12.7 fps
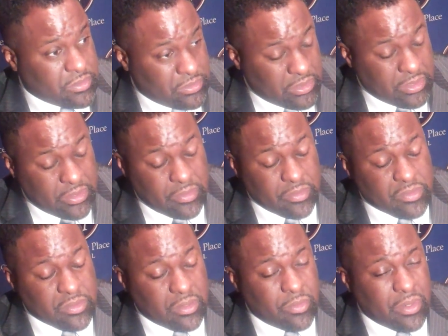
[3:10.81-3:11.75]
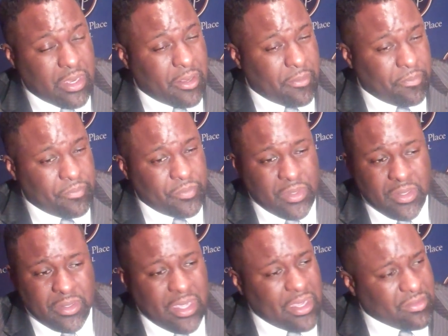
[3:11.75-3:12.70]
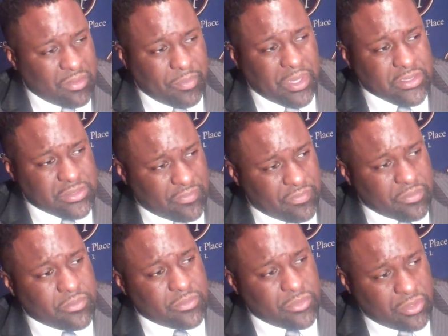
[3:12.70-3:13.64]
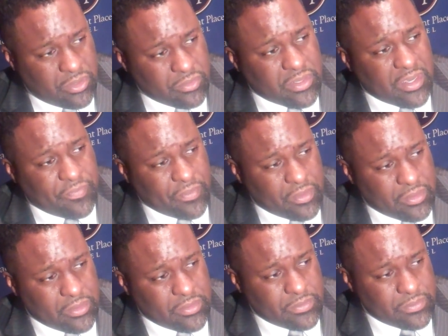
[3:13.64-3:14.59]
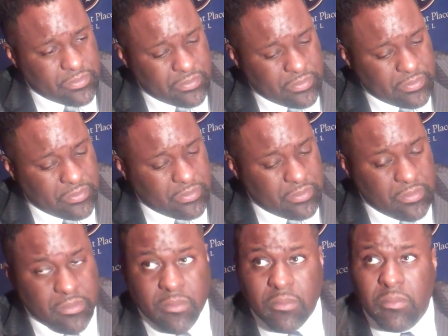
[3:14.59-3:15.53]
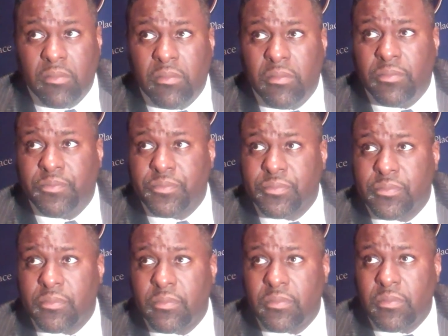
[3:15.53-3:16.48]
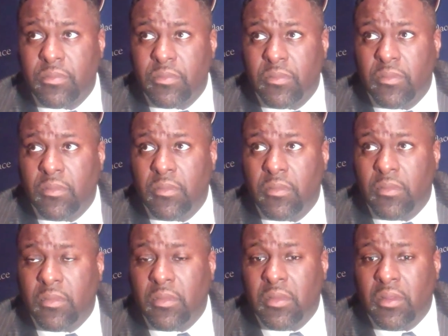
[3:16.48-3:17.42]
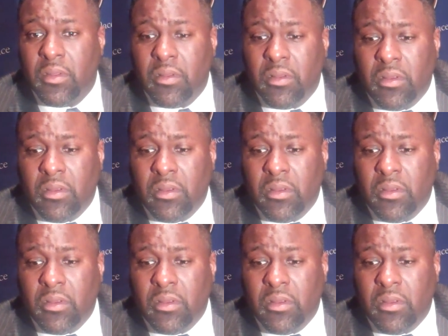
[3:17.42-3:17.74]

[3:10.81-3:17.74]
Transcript: And so, um, yeah, it's a bunch of them, you know, definitely. How's the program changed since, since you're playing dance?